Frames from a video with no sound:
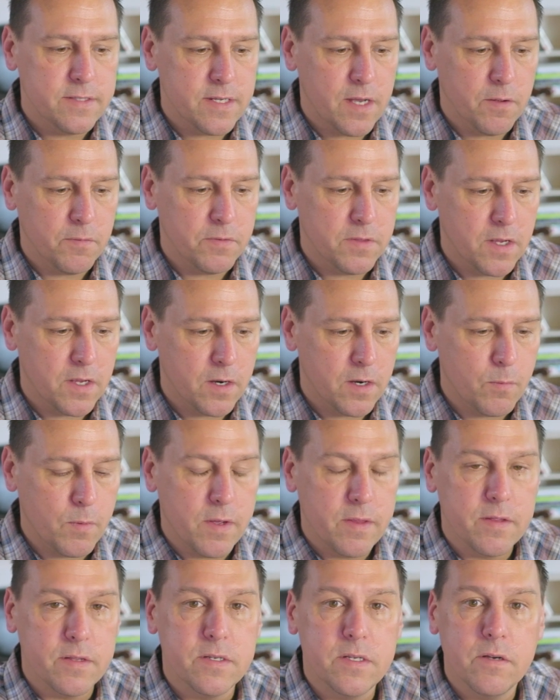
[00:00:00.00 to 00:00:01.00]
out there
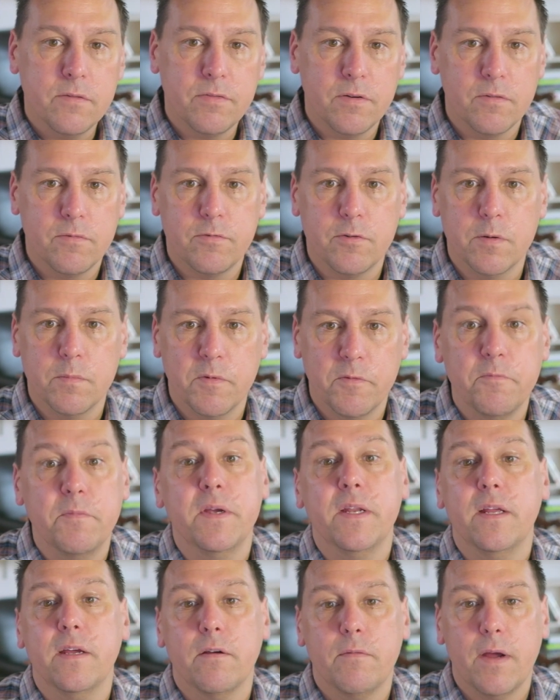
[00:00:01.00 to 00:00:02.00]
with a different form of
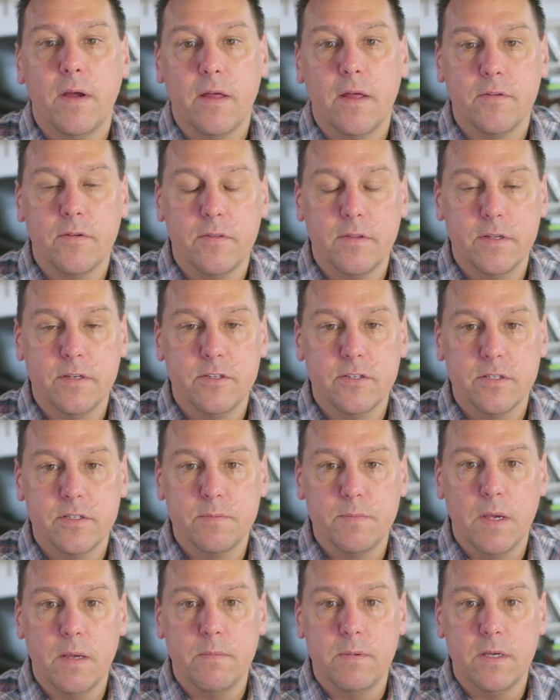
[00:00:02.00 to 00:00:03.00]
media rather than
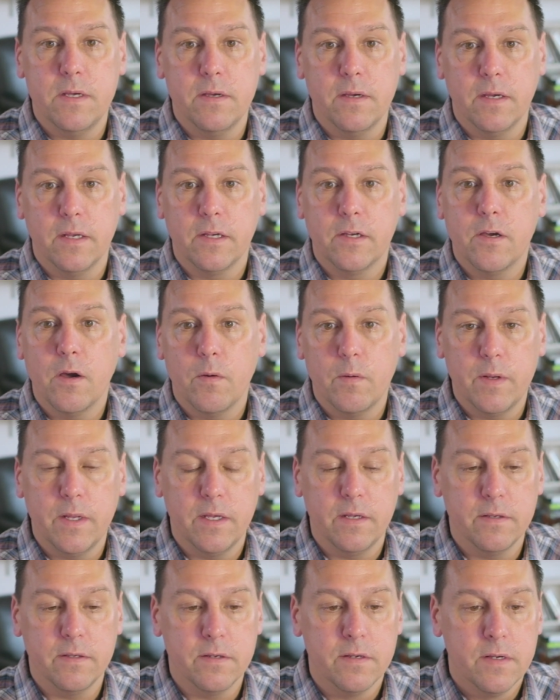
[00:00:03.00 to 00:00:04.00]
just maybe
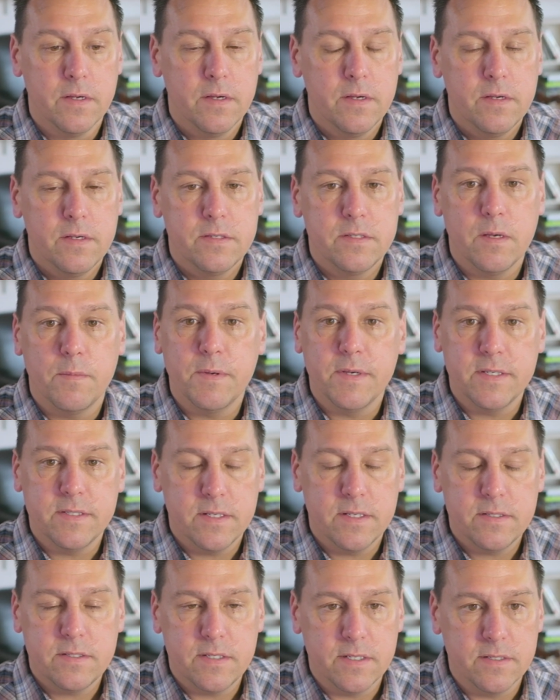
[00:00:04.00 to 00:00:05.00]
encoding some
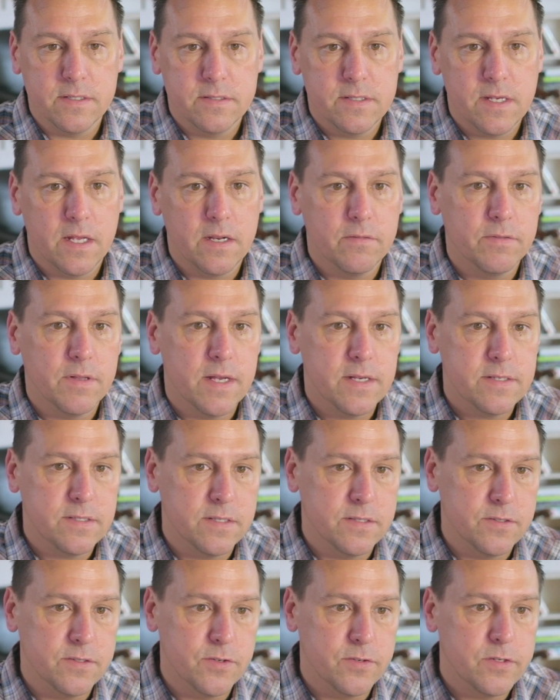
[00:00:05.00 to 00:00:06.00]
existing set of
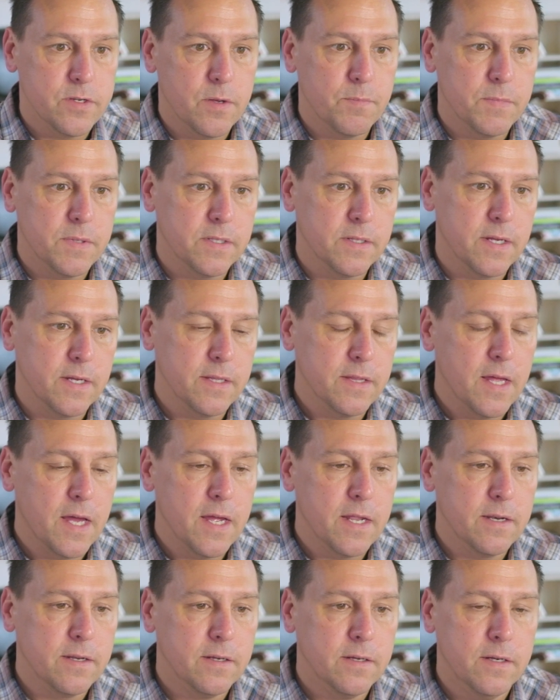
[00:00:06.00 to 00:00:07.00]
lessons or something like
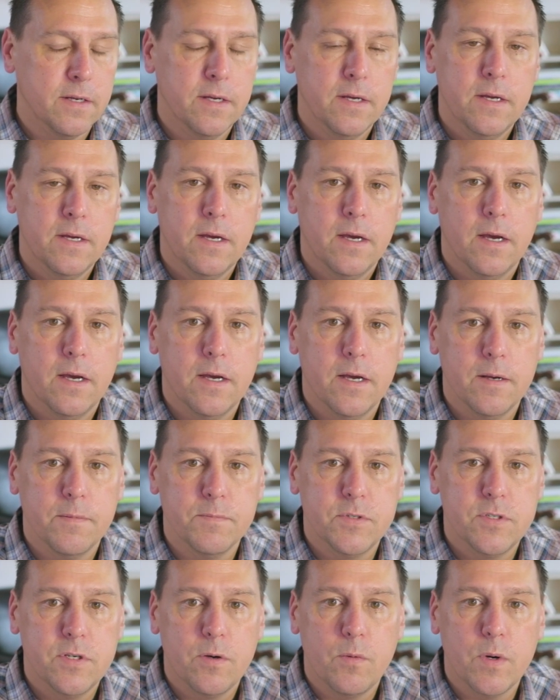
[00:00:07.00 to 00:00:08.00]
that.
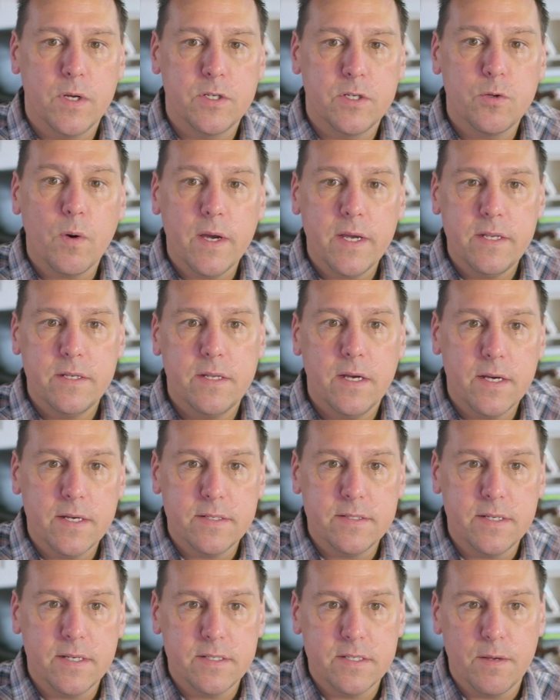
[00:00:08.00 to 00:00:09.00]
So what Twine
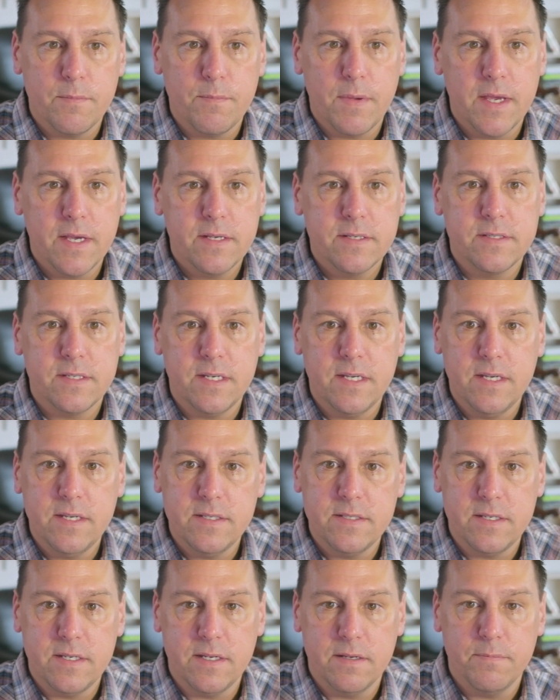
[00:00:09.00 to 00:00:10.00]
does is it makes it
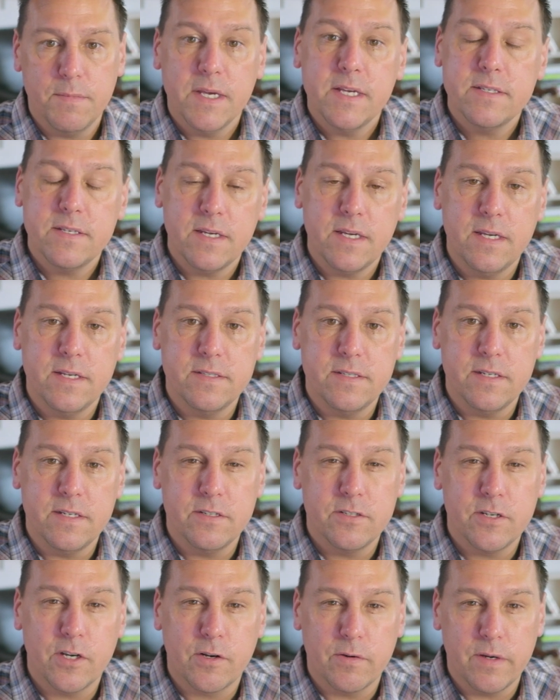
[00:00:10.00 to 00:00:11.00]
easy
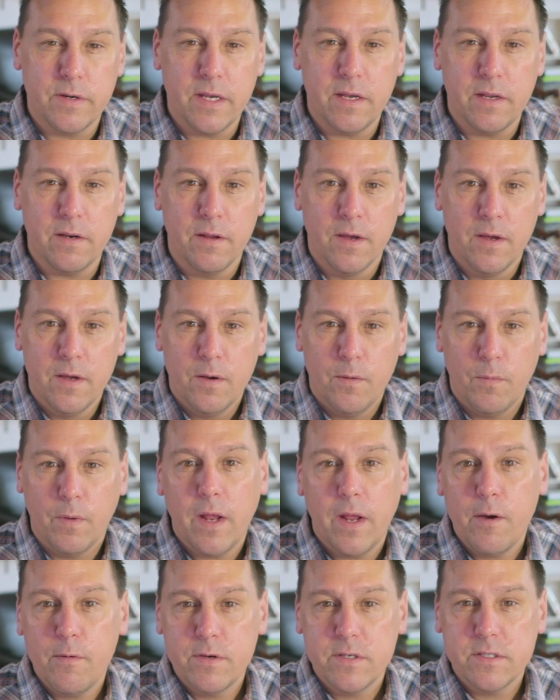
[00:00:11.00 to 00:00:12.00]
to create
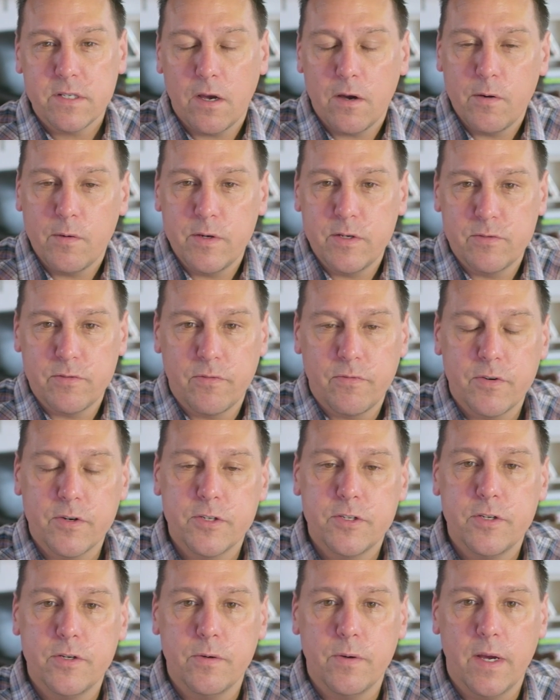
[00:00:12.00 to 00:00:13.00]
what I always
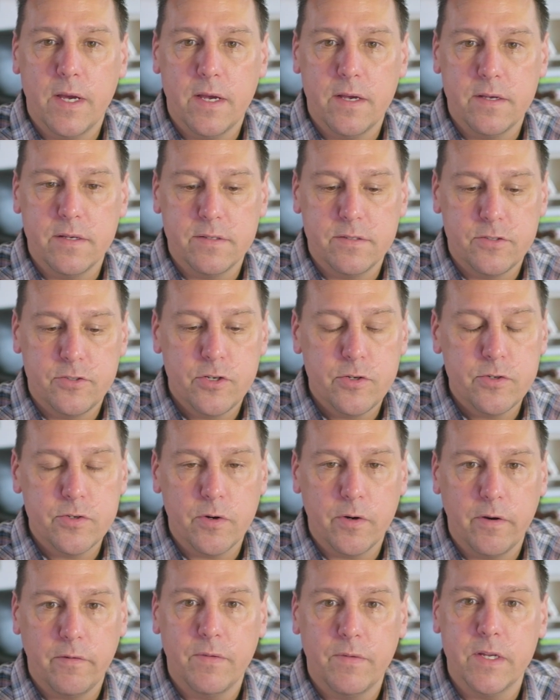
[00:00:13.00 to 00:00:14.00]
refer to as choose
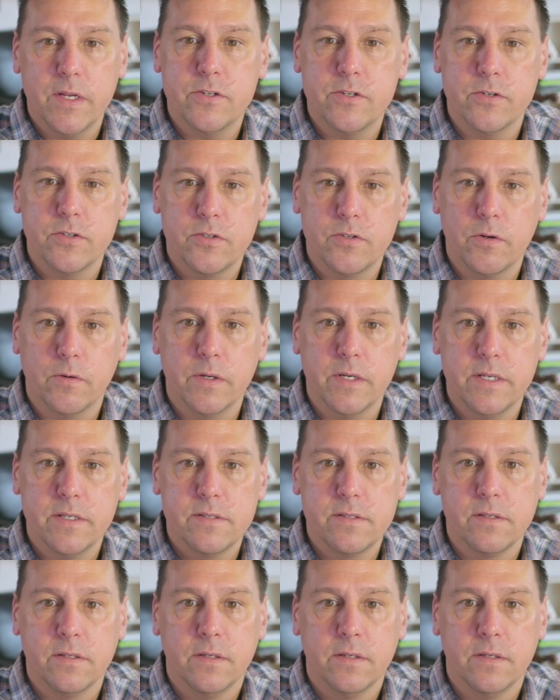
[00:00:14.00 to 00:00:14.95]
your own adventure stories.